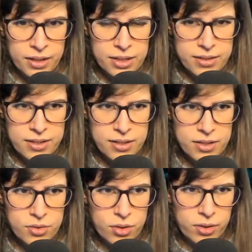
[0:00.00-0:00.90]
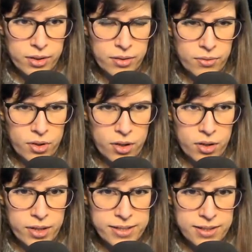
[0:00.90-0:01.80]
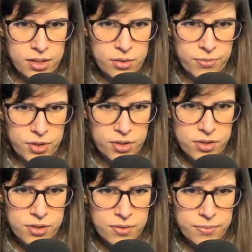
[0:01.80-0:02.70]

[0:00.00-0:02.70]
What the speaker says: This is a troll cave. Oh, let's get you first.